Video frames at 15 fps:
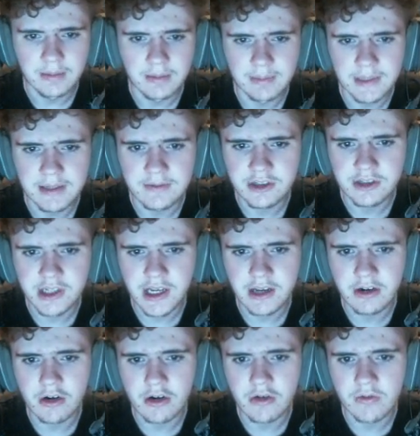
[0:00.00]
Give shade
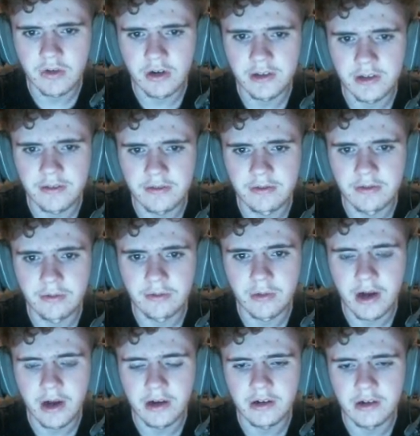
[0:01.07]
over
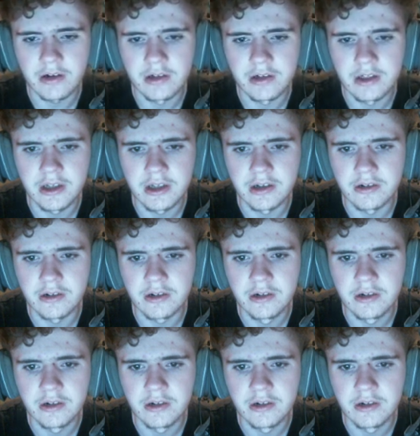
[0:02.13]
water and